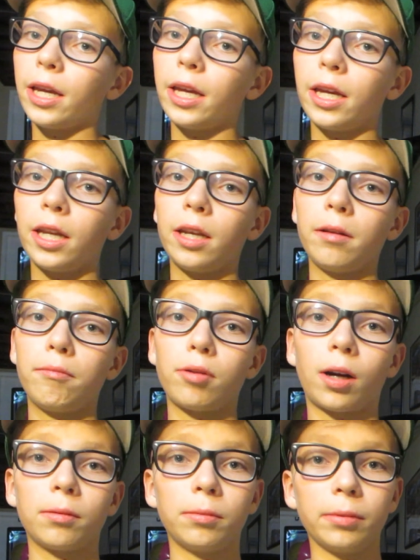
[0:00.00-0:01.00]
in
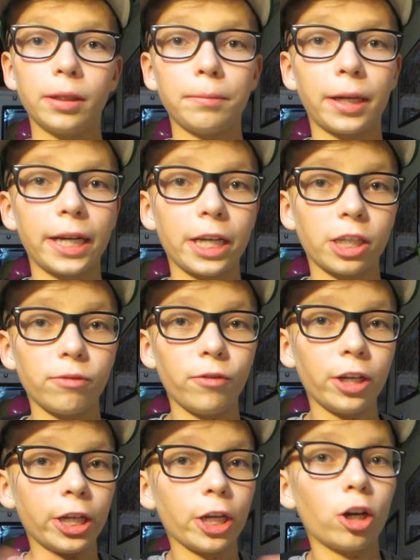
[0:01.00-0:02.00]
probably my next
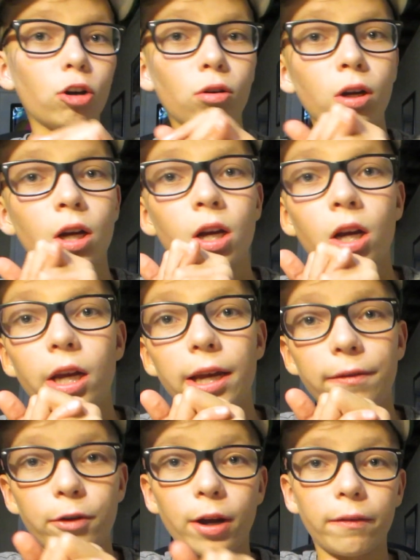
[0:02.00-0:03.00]
video
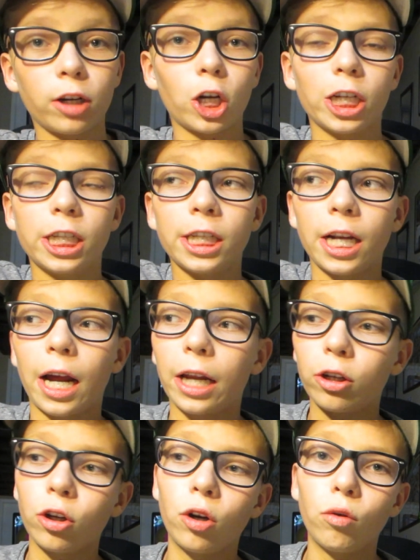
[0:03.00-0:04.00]
if you haven't already seen it,
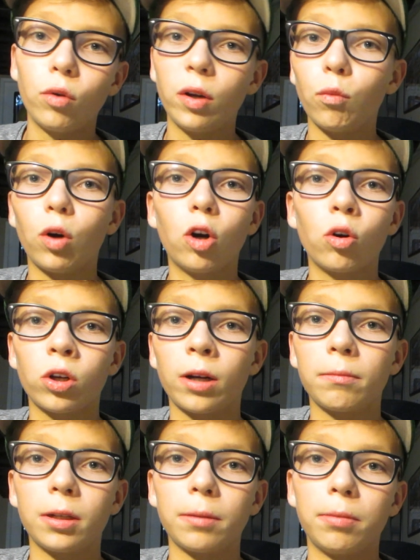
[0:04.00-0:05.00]
I don't know in what order
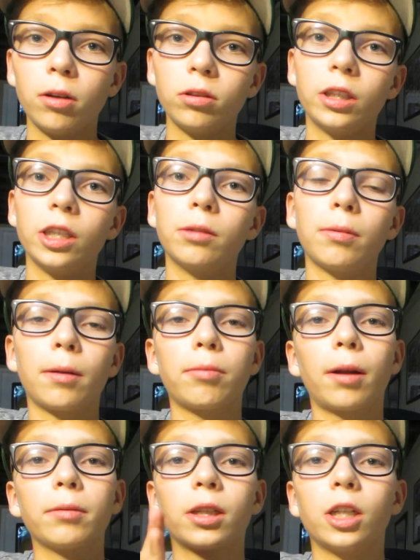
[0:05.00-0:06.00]
I'm going to post these, but I'm
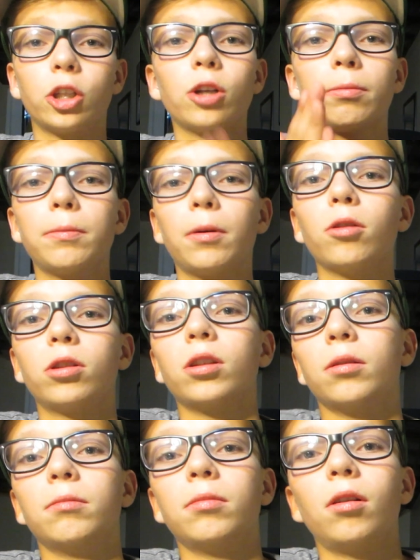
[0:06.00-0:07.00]
probably going to triple post
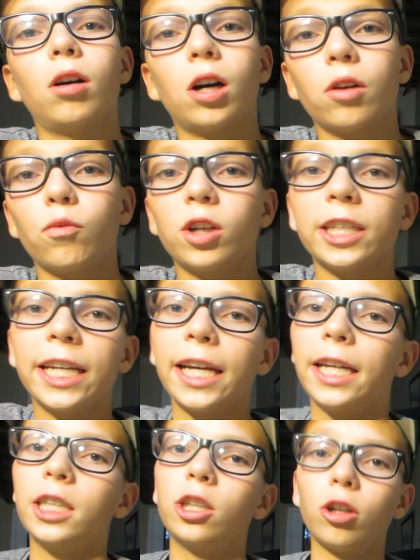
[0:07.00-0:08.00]
them on one
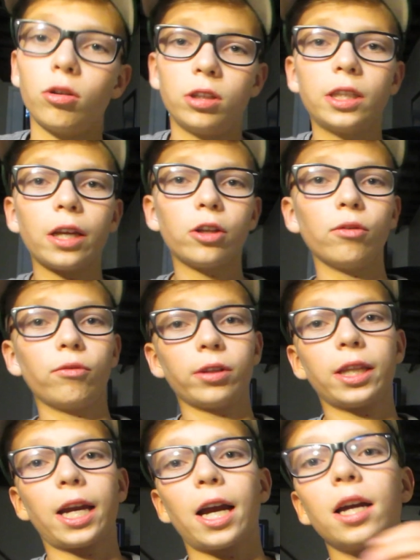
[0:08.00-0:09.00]
day, so stay tuned for
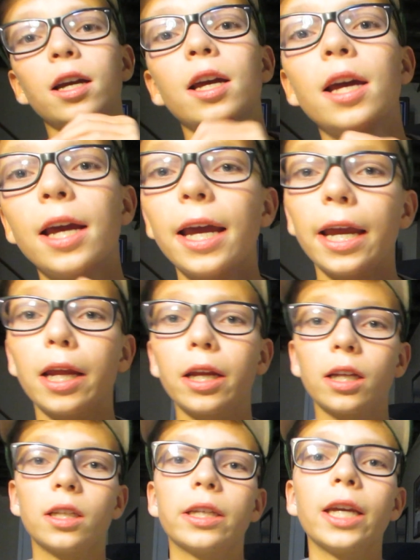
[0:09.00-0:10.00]
that.
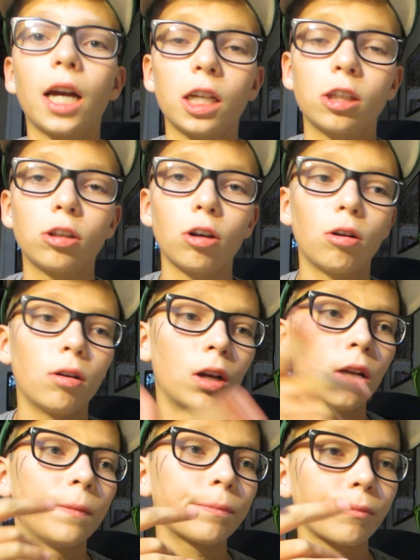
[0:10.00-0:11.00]
And yeah, so
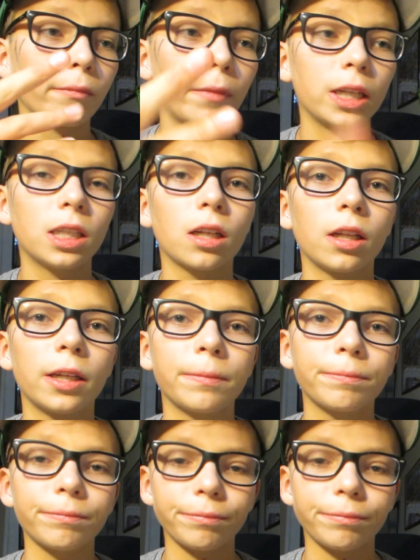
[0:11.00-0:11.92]
basically,